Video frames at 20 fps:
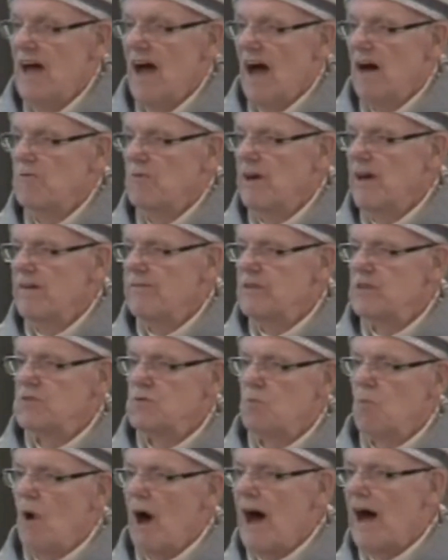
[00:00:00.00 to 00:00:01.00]
And we have
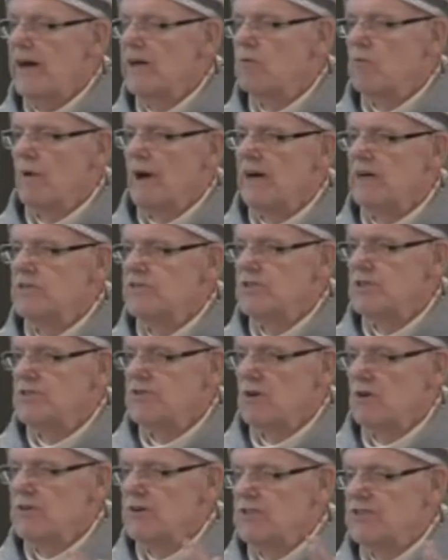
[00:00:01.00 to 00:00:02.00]
this wide range. And
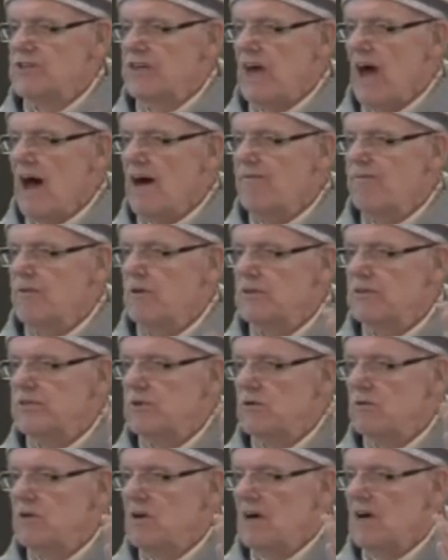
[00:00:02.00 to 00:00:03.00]
so there's the effort
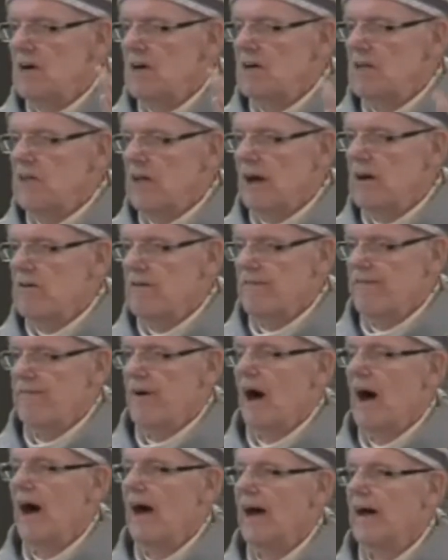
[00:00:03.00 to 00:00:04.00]
to
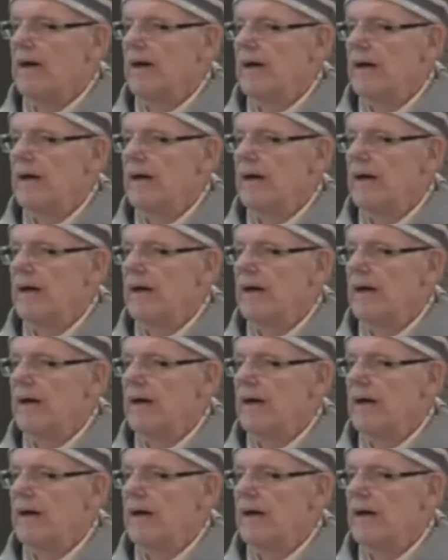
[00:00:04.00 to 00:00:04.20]
clarify.